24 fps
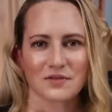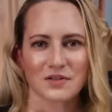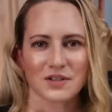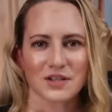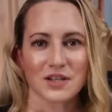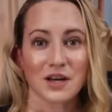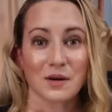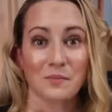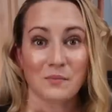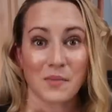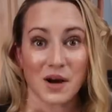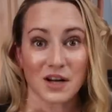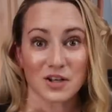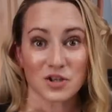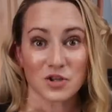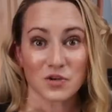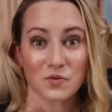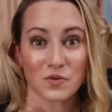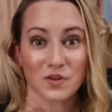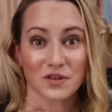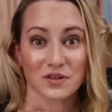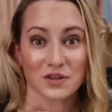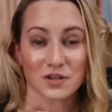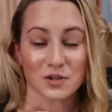I haven't done
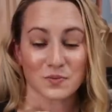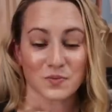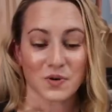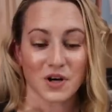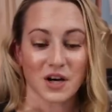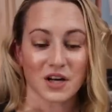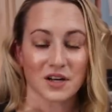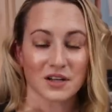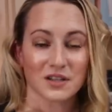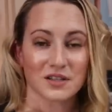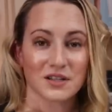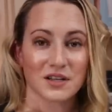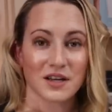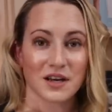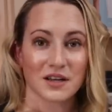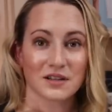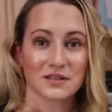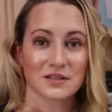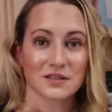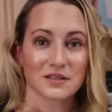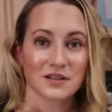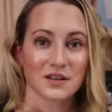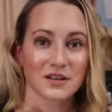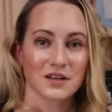much with this product
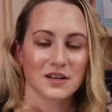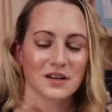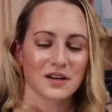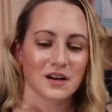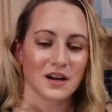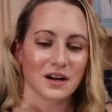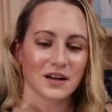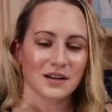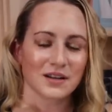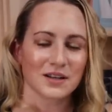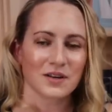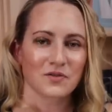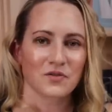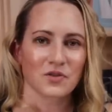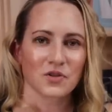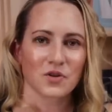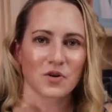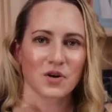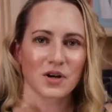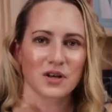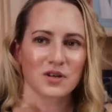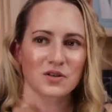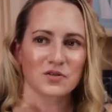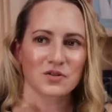yet, even
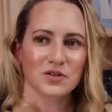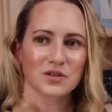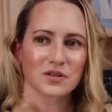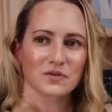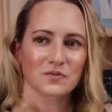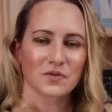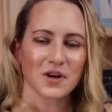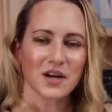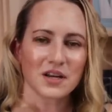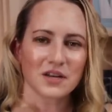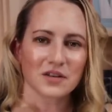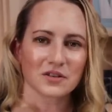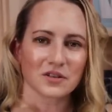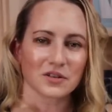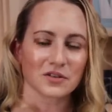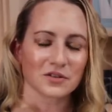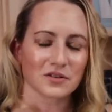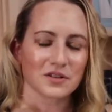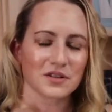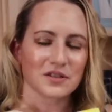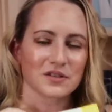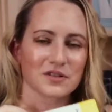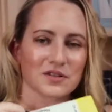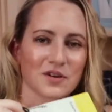though I use it
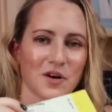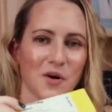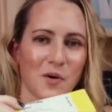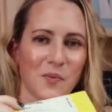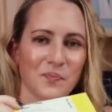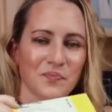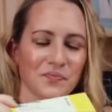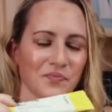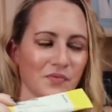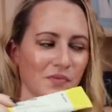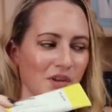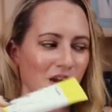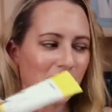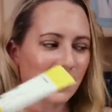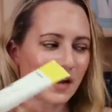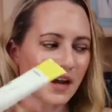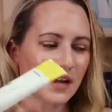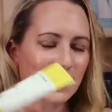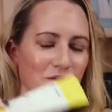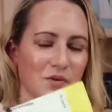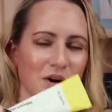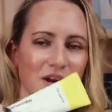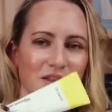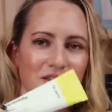regularly. So
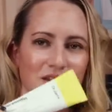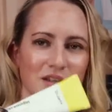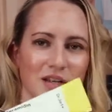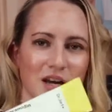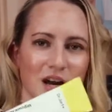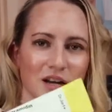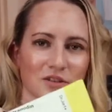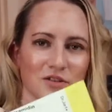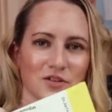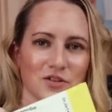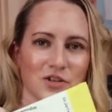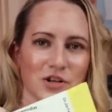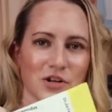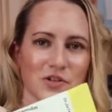anyway, the Dr.